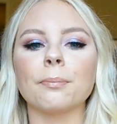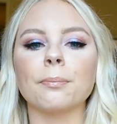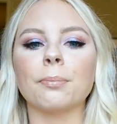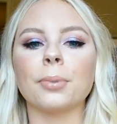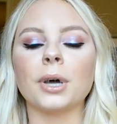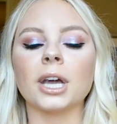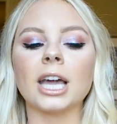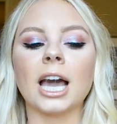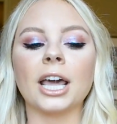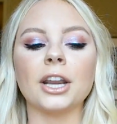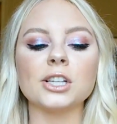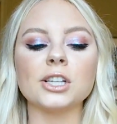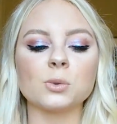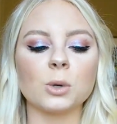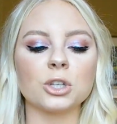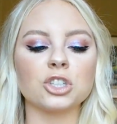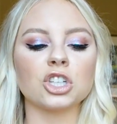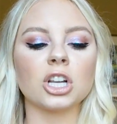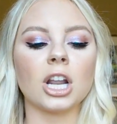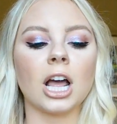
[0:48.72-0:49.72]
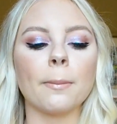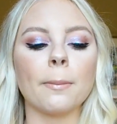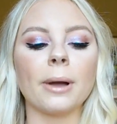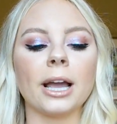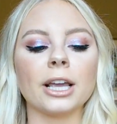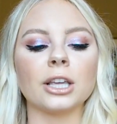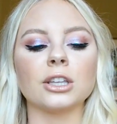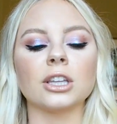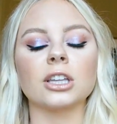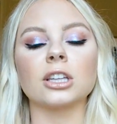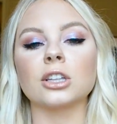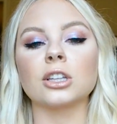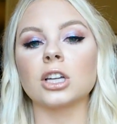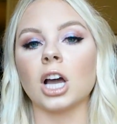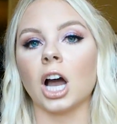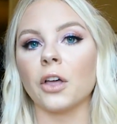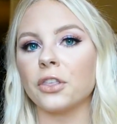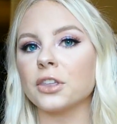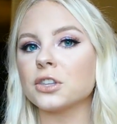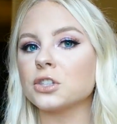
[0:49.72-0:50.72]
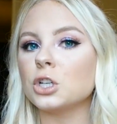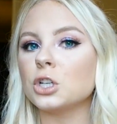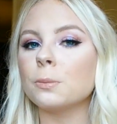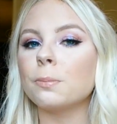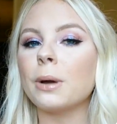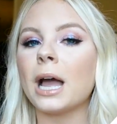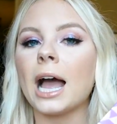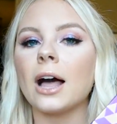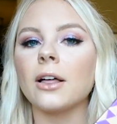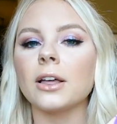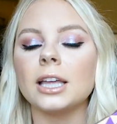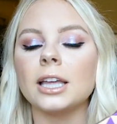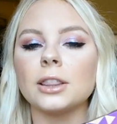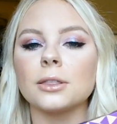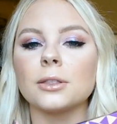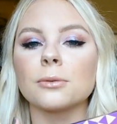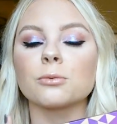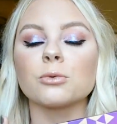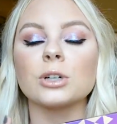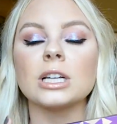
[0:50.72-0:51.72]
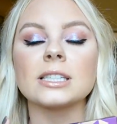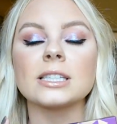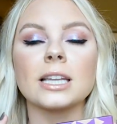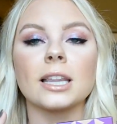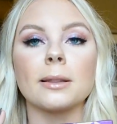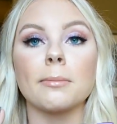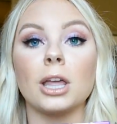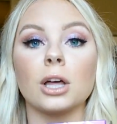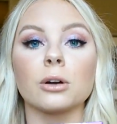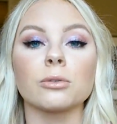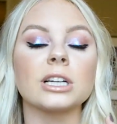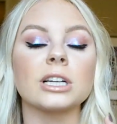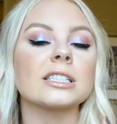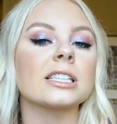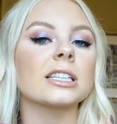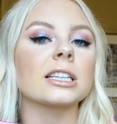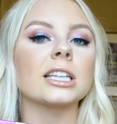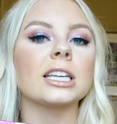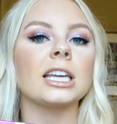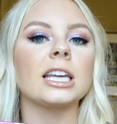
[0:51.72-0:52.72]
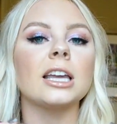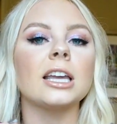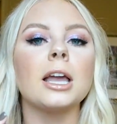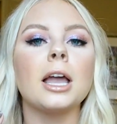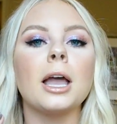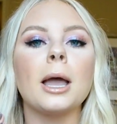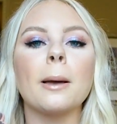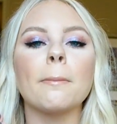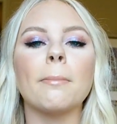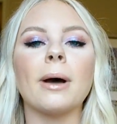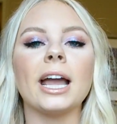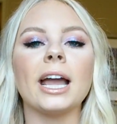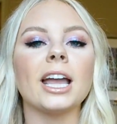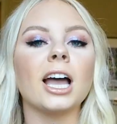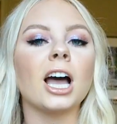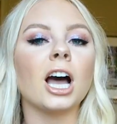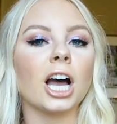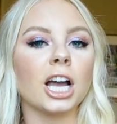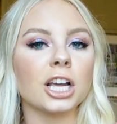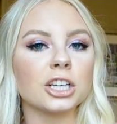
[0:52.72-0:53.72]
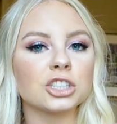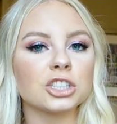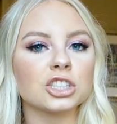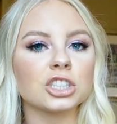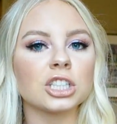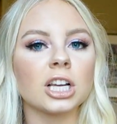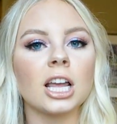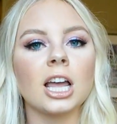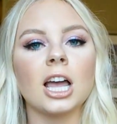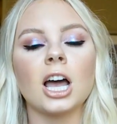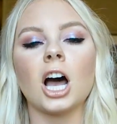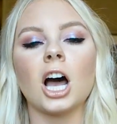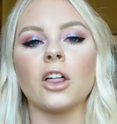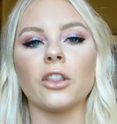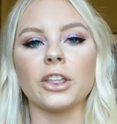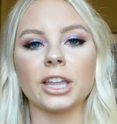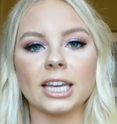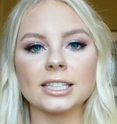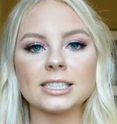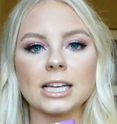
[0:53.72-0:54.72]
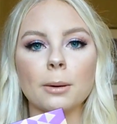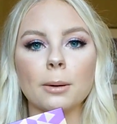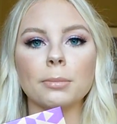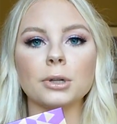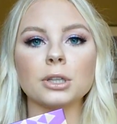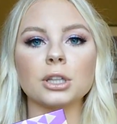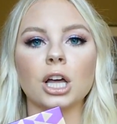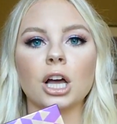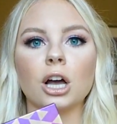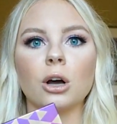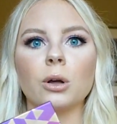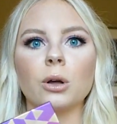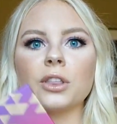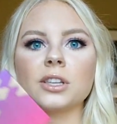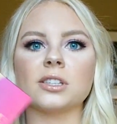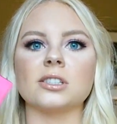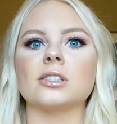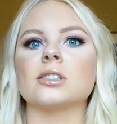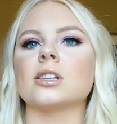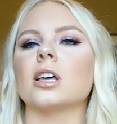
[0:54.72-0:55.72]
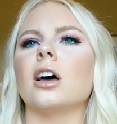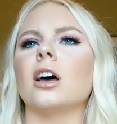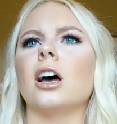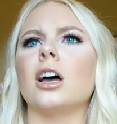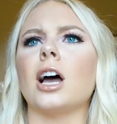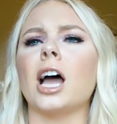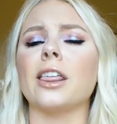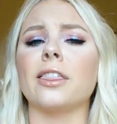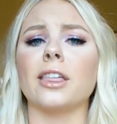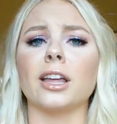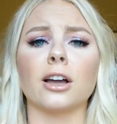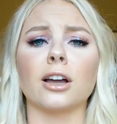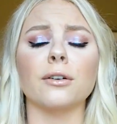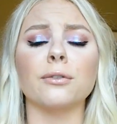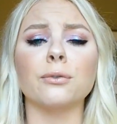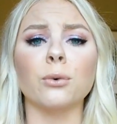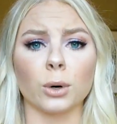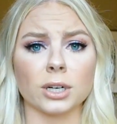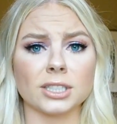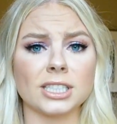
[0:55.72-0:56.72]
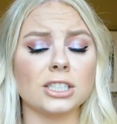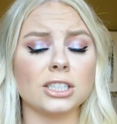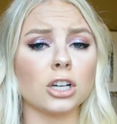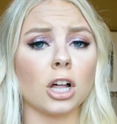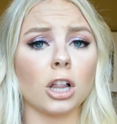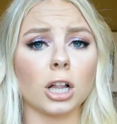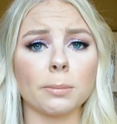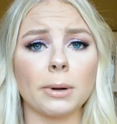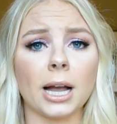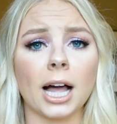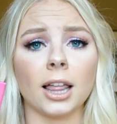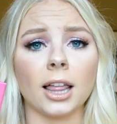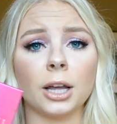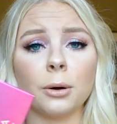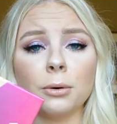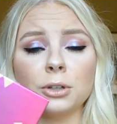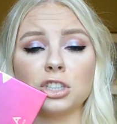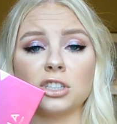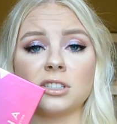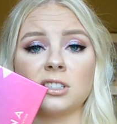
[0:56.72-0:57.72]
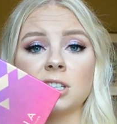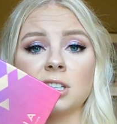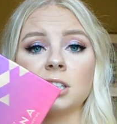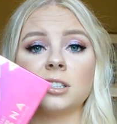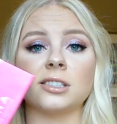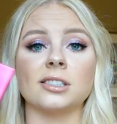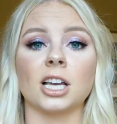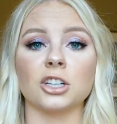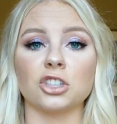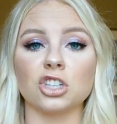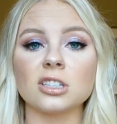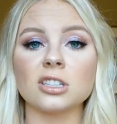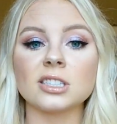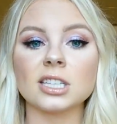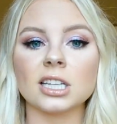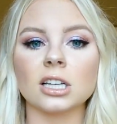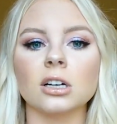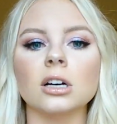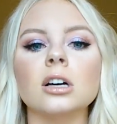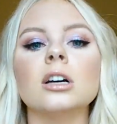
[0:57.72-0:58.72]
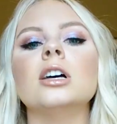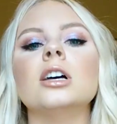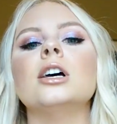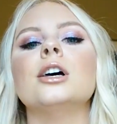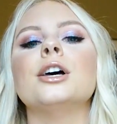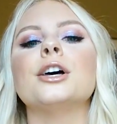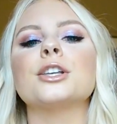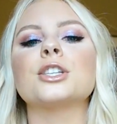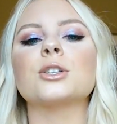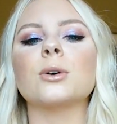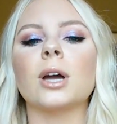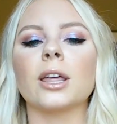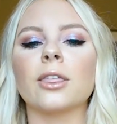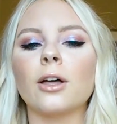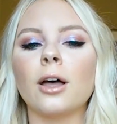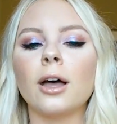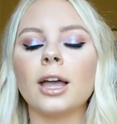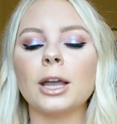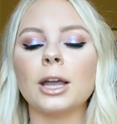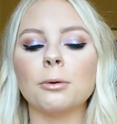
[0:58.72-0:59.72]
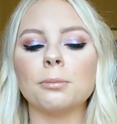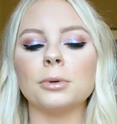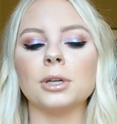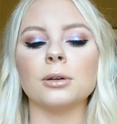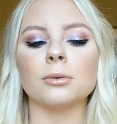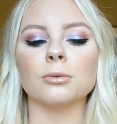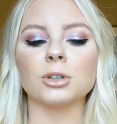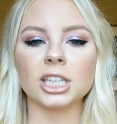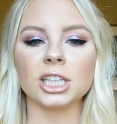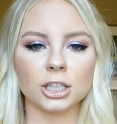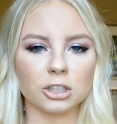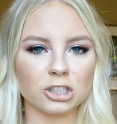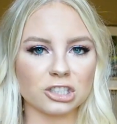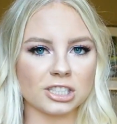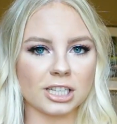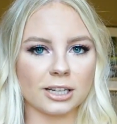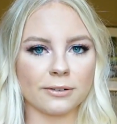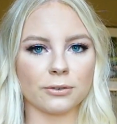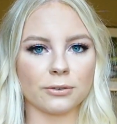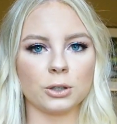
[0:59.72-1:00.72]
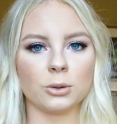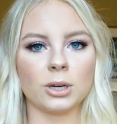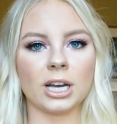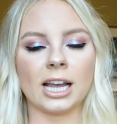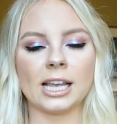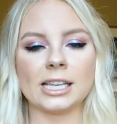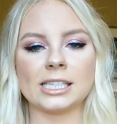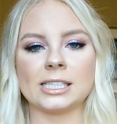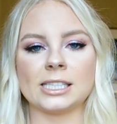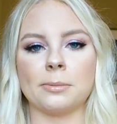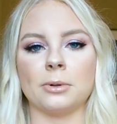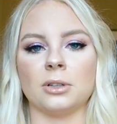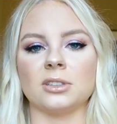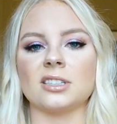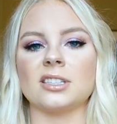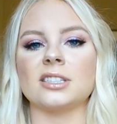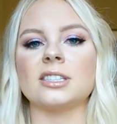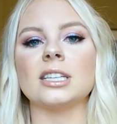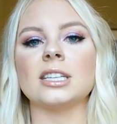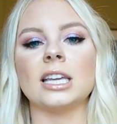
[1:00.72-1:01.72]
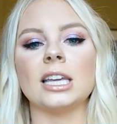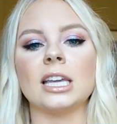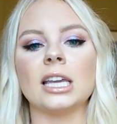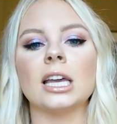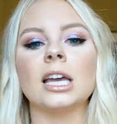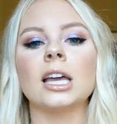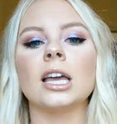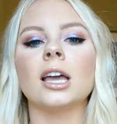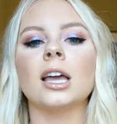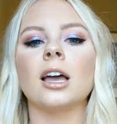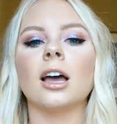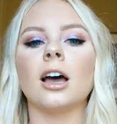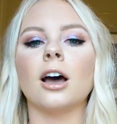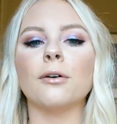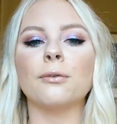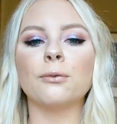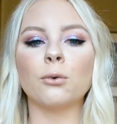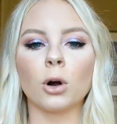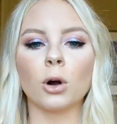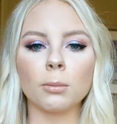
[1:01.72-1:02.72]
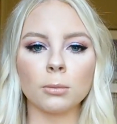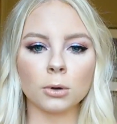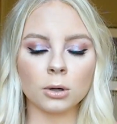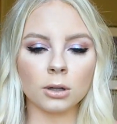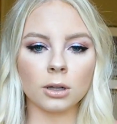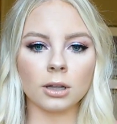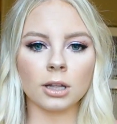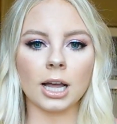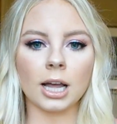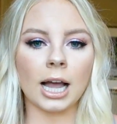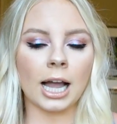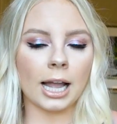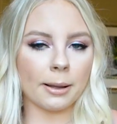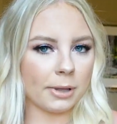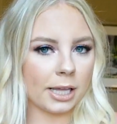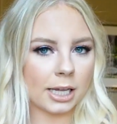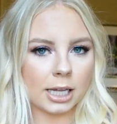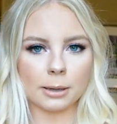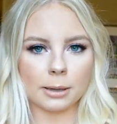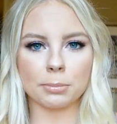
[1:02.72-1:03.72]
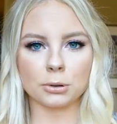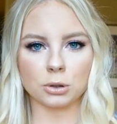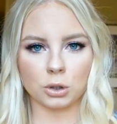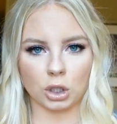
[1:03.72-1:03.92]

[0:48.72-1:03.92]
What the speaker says: but kind of switch it up. I got this new palette in the mail recently by Hush. I'll link it down below. This is, I think, a $14 palette, which is such a steal. So I thought it would be really interesting for you guys to be able to see a formal eye makeup